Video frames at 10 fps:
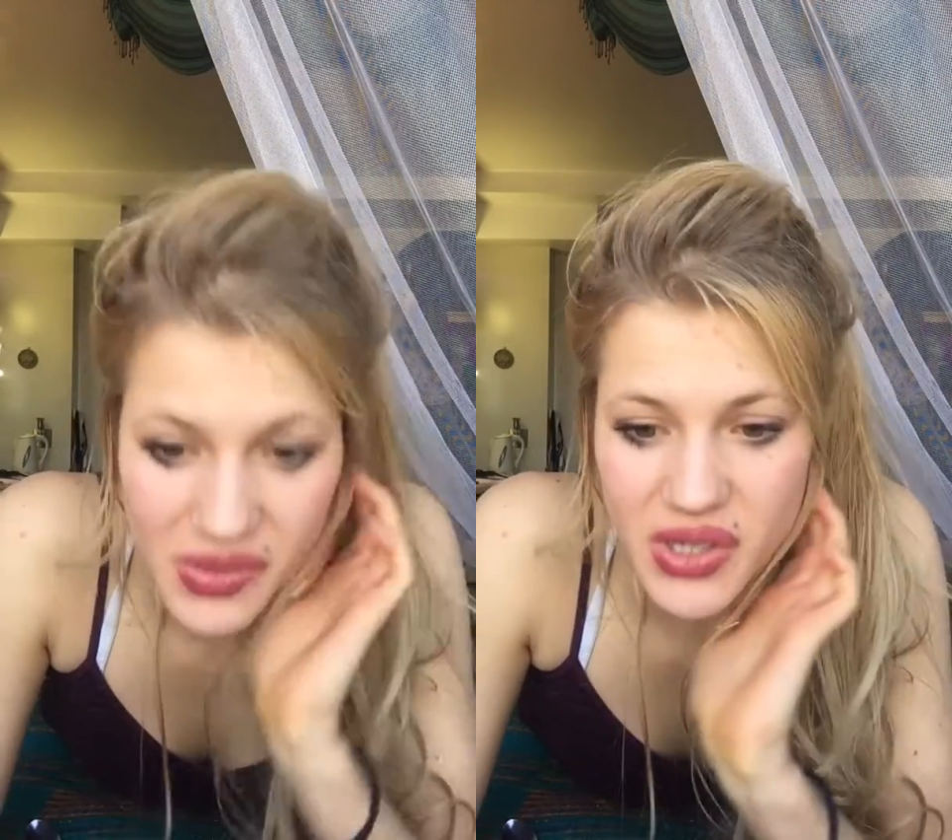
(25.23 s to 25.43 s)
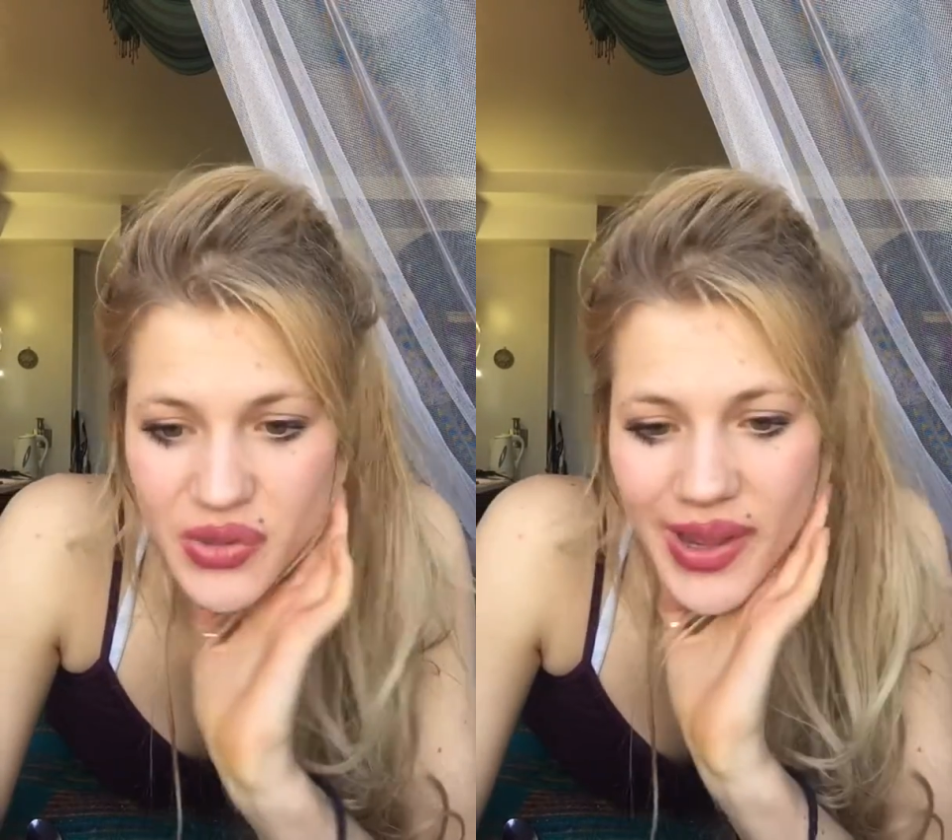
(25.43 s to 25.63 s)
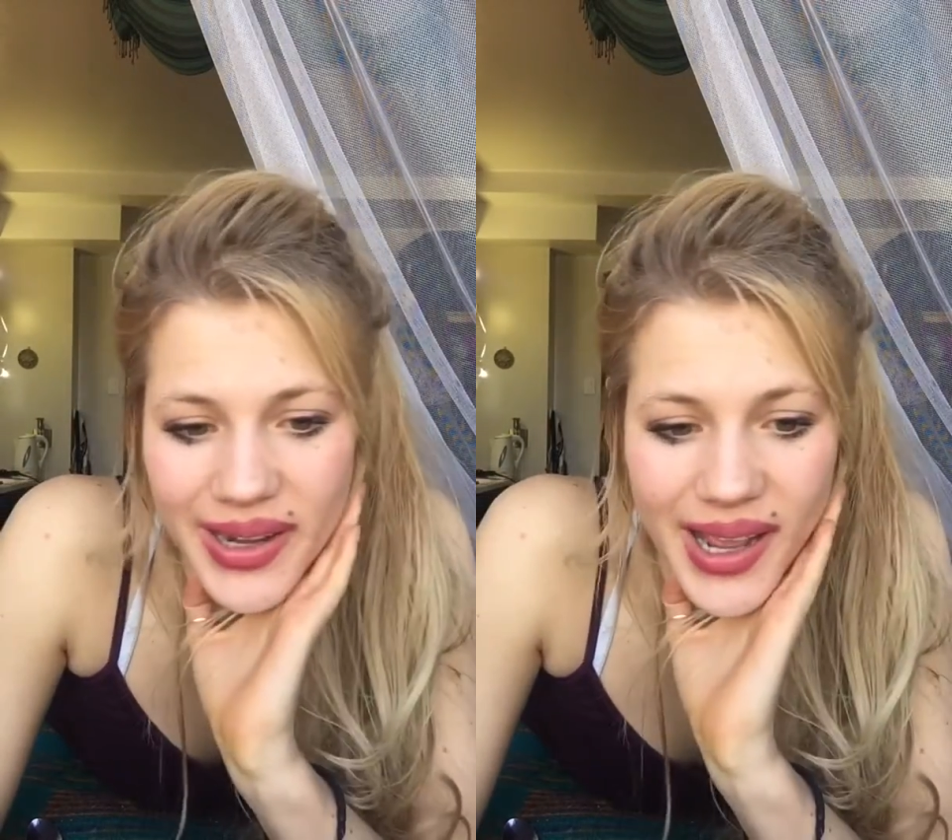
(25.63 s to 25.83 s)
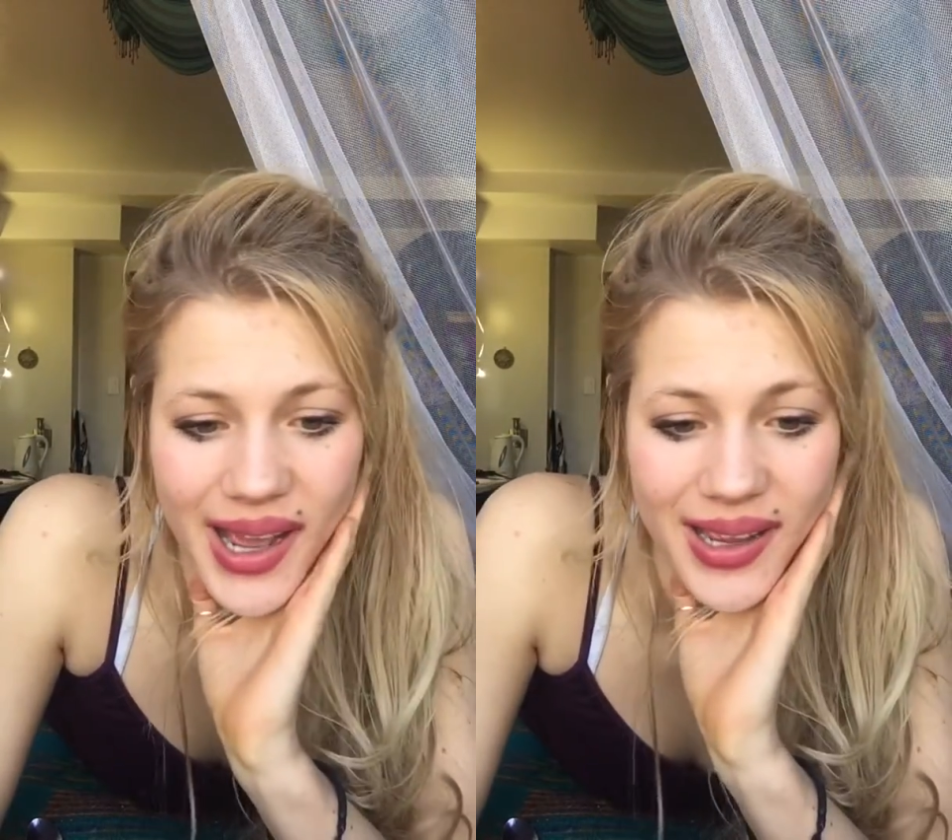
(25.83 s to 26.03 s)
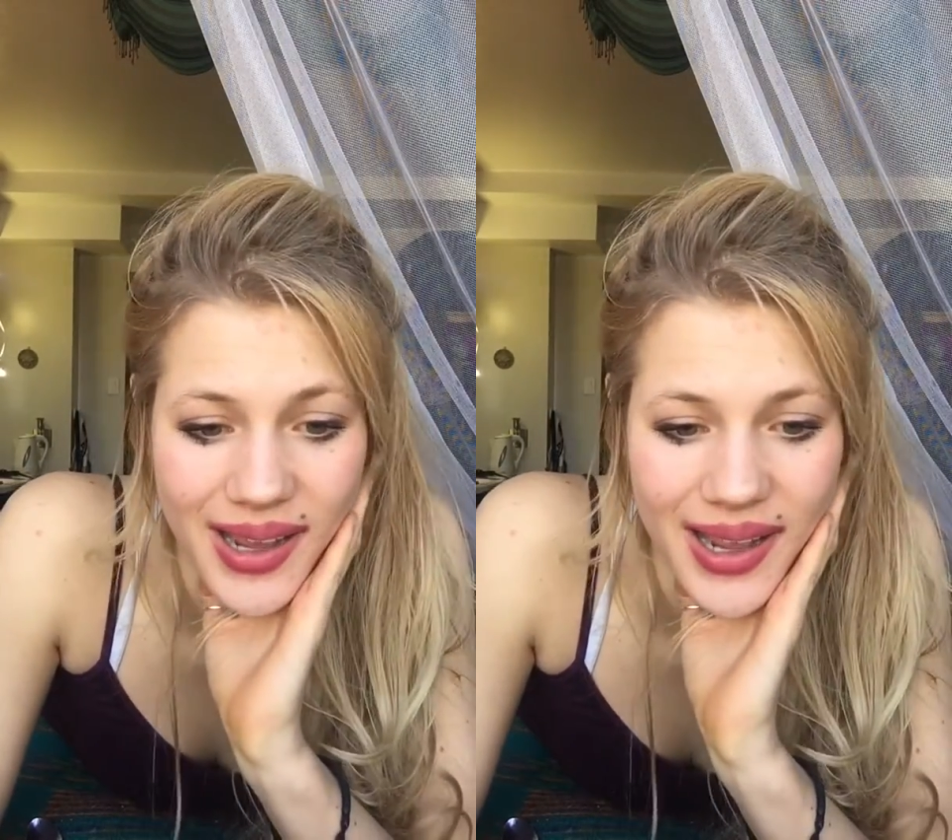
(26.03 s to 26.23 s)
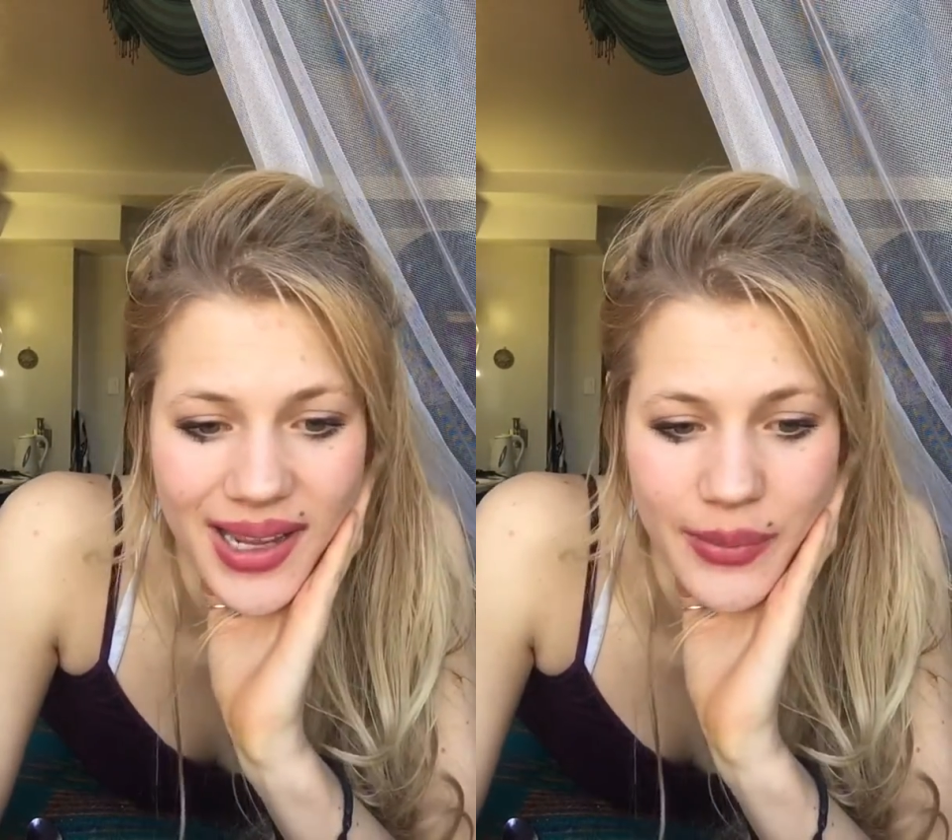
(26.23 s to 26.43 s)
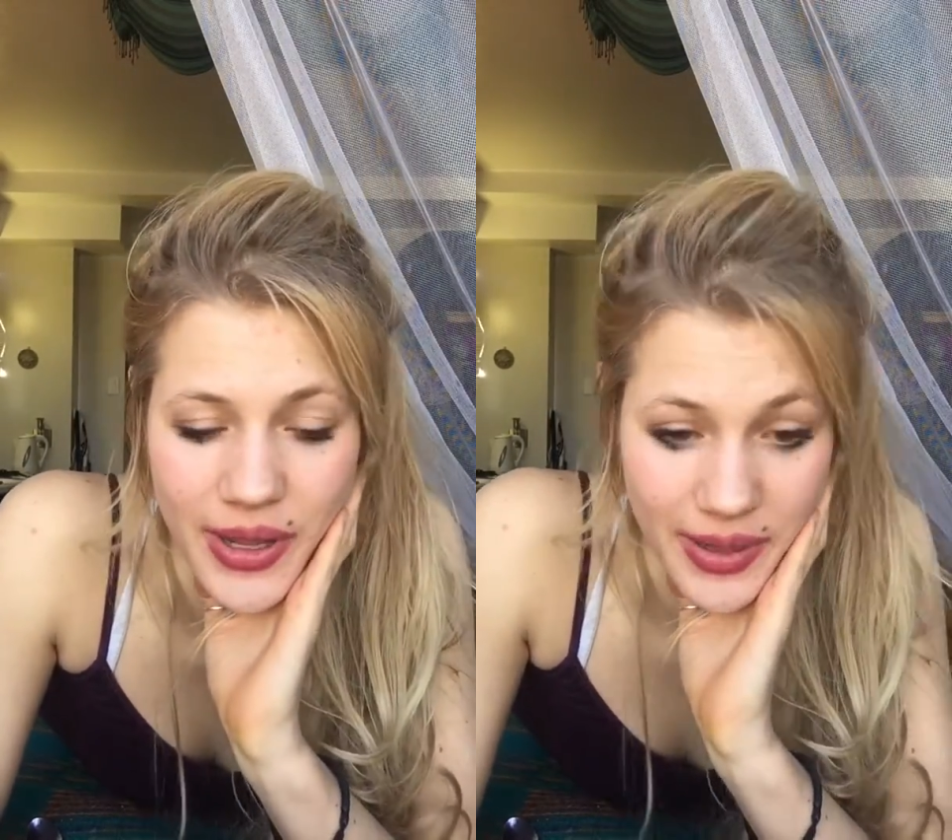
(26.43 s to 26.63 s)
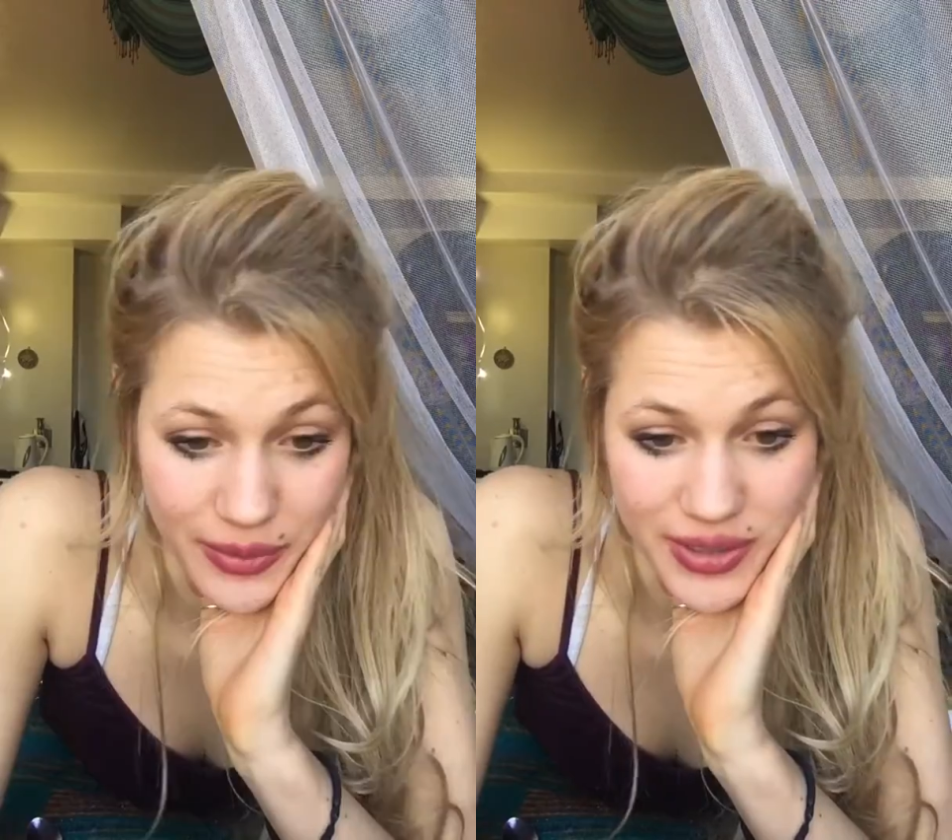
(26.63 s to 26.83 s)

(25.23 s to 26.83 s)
So we had a guy come in and